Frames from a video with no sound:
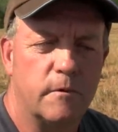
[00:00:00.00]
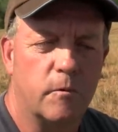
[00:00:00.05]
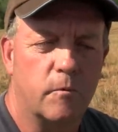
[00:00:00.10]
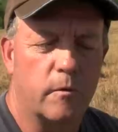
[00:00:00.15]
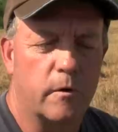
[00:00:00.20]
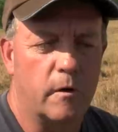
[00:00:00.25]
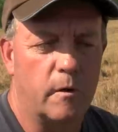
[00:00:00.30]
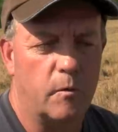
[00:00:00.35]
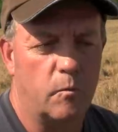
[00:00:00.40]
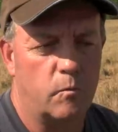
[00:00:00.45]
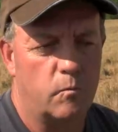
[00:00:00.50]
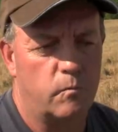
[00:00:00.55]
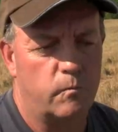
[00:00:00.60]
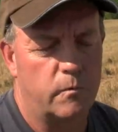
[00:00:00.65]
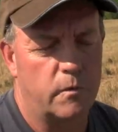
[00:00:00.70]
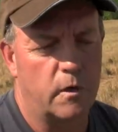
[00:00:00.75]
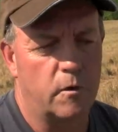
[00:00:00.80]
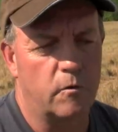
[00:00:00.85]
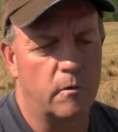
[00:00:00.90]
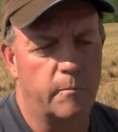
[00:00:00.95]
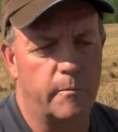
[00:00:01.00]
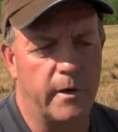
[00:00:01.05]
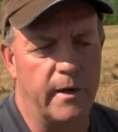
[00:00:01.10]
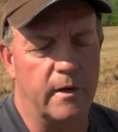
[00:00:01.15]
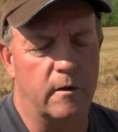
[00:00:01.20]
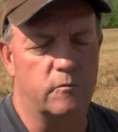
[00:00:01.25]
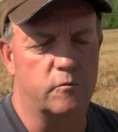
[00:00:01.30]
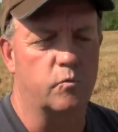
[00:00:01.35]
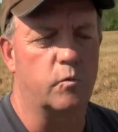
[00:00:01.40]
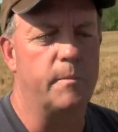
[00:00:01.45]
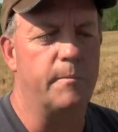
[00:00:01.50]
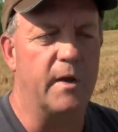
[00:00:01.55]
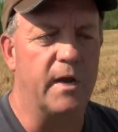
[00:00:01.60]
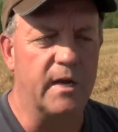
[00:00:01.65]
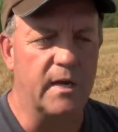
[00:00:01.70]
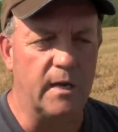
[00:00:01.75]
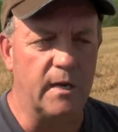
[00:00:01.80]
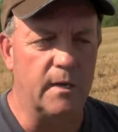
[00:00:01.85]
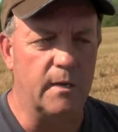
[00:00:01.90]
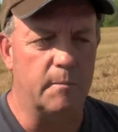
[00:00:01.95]
Don't know the pounds we
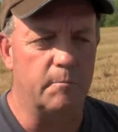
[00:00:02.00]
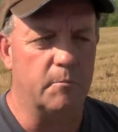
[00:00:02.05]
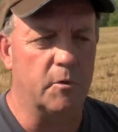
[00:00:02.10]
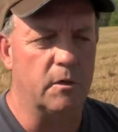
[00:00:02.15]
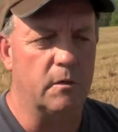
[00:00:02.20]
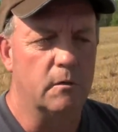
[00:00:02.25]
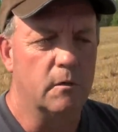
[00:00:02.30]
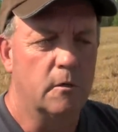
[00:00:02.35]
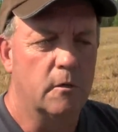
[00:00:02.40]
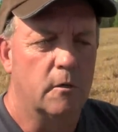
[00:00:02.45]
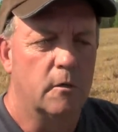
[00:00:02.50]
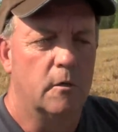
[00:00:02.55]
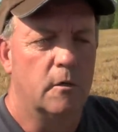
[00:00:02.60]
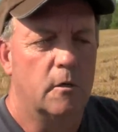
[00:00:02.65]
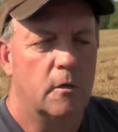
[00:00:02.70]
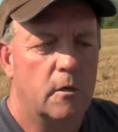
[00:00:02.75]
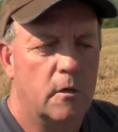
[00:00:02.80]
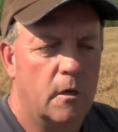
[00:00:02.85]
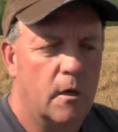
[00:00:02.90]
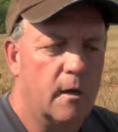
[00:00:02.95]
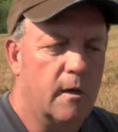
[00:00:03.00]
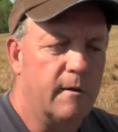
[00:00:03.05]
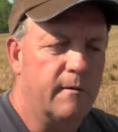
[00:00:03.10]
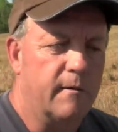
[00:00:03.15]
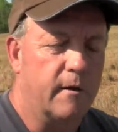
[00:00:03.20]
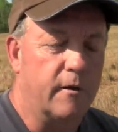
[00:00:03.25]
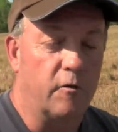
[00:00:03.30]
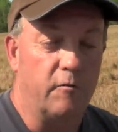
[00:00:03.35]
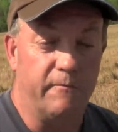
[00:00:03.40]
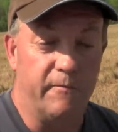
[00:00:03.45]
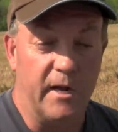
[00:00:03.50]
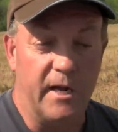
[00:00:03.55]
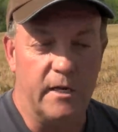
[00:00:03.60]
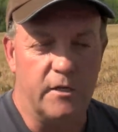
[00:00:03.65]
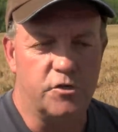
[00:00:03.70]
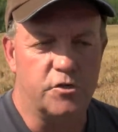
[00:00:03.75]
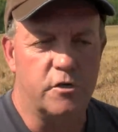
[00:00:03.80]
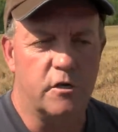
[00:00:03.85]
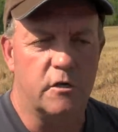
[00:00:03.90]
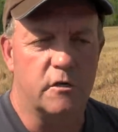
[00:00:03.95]
may get, but I know
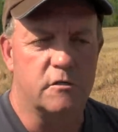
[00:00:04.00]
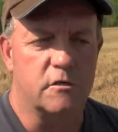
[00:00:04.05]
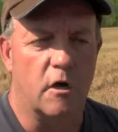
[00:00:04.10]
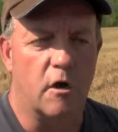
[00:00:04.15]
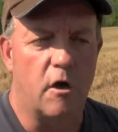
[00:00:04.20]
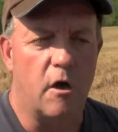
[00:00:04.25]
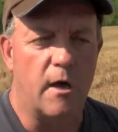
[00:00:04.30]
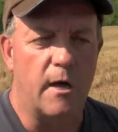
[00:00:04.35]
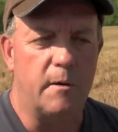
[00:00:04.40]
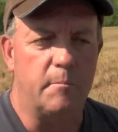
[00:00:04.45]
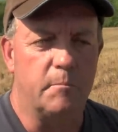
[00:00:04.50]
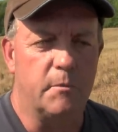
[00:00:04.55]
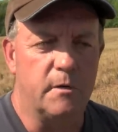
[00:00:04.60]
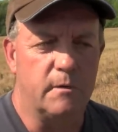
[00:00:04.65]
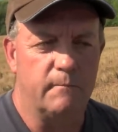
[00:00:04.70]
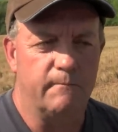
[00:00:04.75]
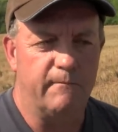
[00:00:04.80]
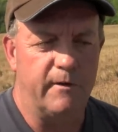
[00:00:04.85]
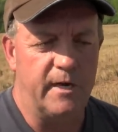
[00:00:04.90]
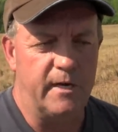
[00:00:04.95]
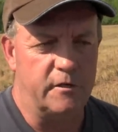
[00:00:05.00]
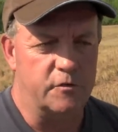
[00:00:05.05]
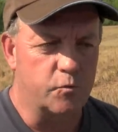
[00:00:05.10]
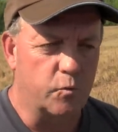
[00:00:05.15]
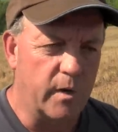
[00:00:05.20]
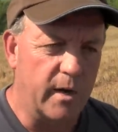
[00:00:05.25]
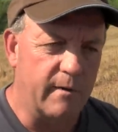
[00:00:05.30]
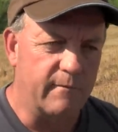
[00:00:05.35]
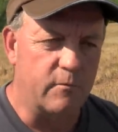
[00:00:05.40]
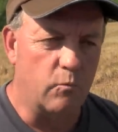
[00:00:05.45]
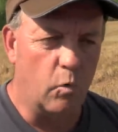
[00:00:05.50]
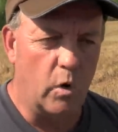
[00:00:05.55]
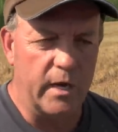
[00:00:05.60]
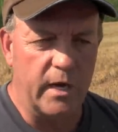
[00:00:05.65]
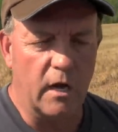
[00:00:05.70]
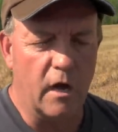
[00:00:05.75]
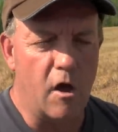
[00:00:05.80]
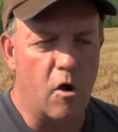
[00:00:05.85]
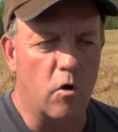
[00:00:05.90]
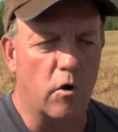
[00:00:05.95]
vetch does a lot, but vetch we have to
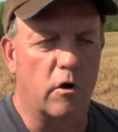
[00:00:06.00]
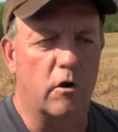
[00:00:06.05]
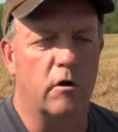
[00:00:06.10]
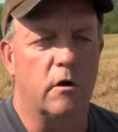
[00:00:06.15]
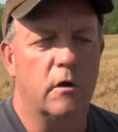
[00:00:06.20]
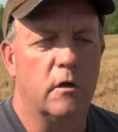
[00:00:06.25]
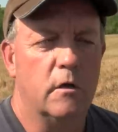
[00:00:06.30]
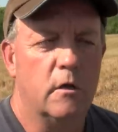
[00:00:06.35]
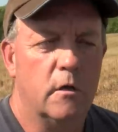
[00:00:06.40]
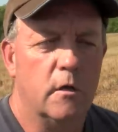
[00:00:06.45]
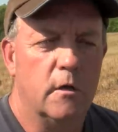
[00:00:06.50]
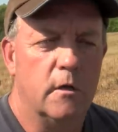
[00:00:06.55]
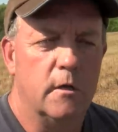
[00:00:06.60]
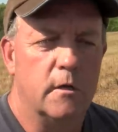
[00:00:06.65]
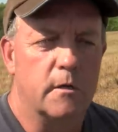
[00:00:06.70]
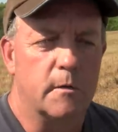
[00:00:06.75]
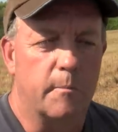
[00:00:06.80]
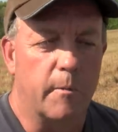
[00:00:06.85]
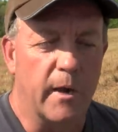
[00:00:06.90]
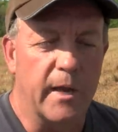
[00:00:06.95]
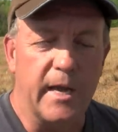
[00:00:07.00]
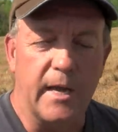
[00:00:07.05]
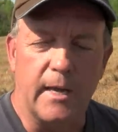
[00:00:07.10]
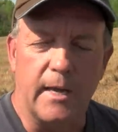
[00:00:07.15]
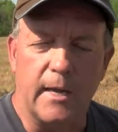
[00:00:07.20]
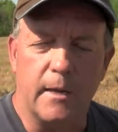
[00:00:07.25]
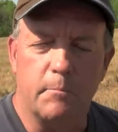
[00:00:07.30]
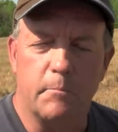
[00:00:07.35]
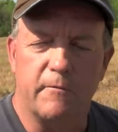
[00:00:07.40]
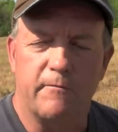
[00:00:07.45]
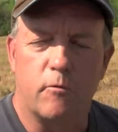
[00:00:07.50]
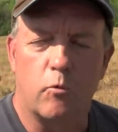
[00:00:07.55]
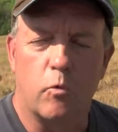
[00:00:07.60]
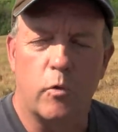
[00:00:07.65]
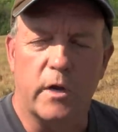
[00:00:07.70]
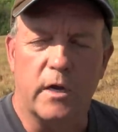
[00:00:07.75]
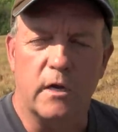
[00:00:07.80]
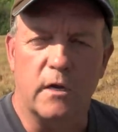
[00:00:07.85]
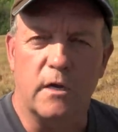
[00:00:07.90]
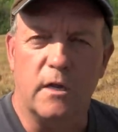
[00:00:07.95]
wait longer to plant in before
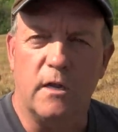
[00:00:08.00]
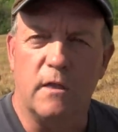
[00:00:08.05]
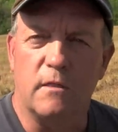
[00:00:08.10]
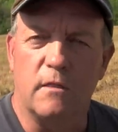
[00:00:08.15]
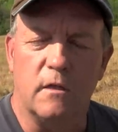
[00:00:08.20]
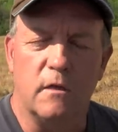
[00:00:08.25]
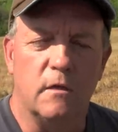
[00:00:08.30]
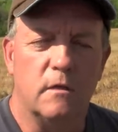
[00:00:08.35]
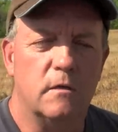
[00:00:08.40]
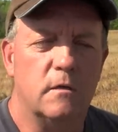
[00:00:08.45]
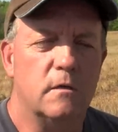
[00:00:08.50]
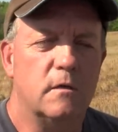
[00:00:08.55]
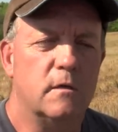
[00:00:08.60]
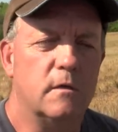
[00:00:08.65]
we can get the